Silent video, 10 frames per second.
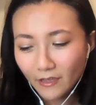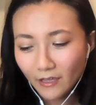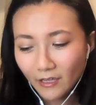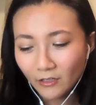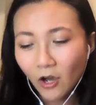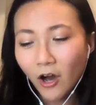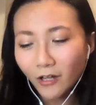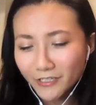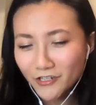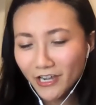
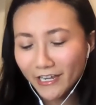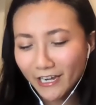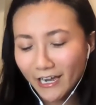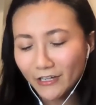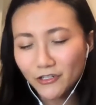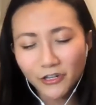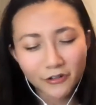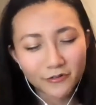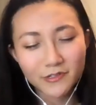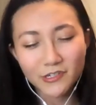college, I
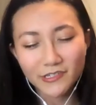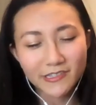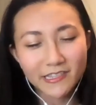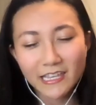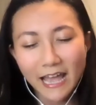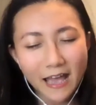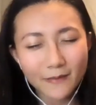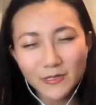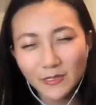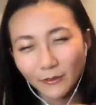chose just the
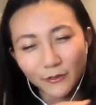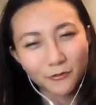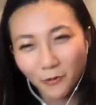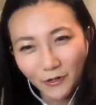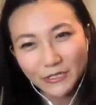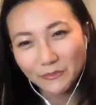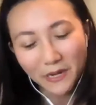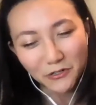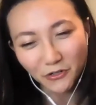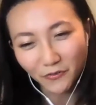absolute worst
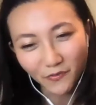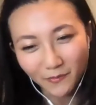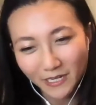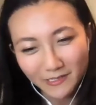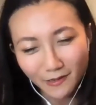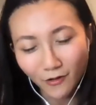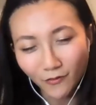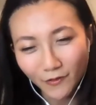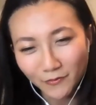major for myself. It was